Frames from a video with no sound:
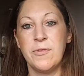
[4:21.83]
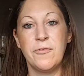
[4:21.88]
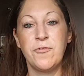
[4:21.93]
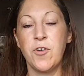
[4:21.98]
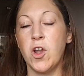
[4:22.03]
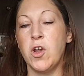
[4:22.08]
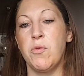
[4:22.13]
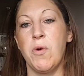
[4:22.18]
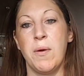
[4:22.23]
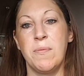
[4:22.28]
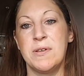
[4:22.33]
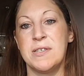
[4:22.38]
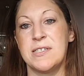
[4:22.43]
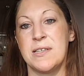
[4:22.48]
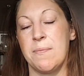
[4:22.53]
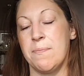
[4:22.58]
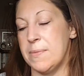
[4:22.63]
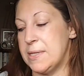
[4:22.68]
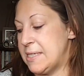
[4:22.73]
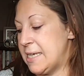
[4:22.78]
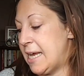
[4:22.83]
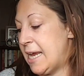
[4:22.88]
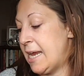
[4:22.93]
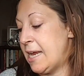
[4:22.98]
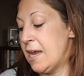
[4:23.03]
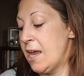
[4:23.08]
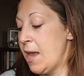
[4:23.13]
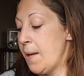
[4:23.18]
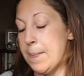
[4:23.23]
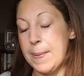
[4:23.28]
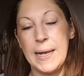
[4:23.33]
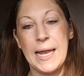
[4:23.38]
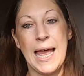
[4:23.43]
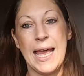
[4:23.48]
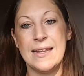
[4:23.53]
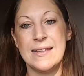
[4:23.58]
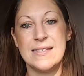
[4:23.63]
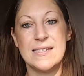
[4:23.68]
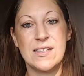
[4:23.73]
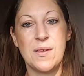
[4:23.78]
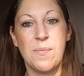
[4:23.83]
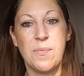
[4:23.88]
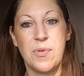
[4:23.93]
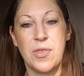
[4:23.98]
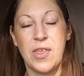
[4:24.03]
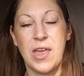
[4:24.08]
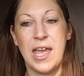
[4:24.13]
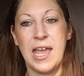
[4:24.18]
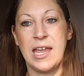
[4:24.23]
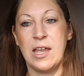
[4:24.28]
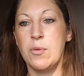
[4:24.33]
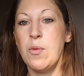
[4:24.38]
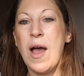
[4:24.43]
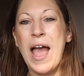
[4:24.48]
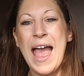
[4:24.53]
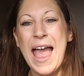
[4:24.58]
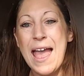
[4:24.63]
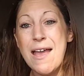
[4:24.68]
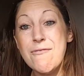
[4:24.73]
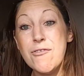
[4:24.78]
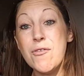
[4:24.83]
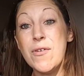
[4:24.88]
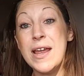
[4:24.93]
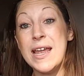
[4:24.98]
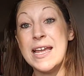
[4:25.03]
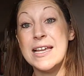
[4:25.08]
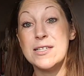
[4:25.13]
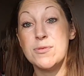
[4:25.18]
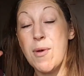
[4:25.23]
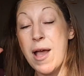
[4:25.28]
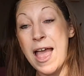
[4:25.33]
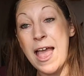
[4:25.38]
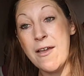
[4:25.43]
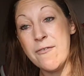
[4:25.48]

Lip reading: follow up with somebody, plan something, whatever it is,